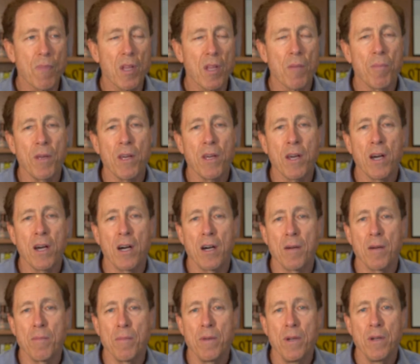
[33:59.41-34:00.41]

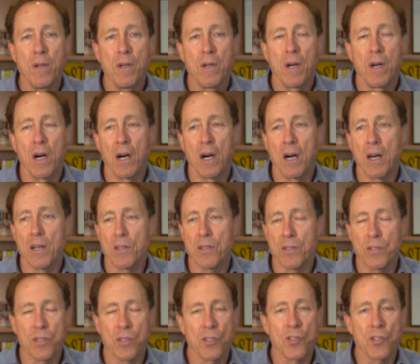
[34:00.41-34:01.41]

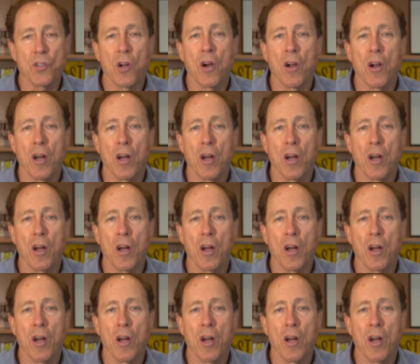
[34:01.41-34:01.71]
to start